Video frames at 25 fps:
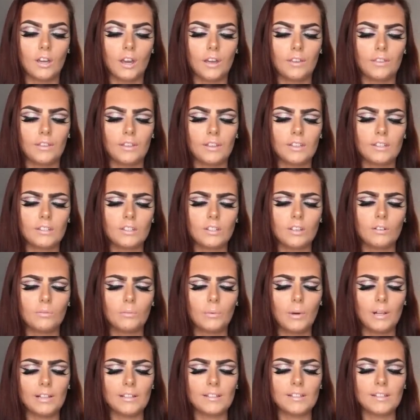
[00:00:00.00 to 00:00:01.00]
I think it's,
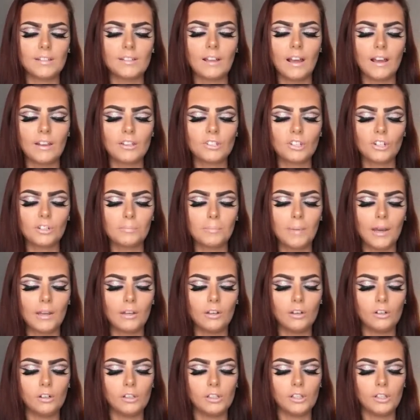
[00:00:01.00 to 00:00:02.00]
well, it says hashtag
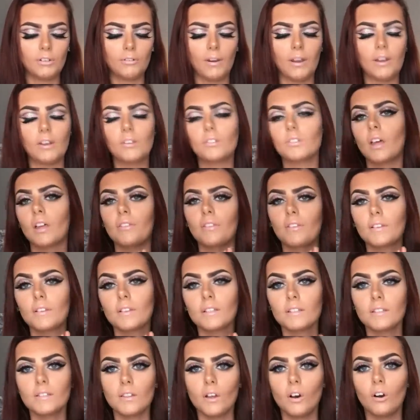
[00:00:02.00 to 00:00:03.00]
my Holy Grail, so I think
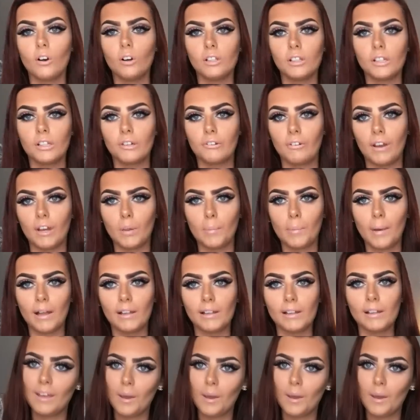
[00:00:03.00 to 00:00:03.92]
this is the Holy Grail palette.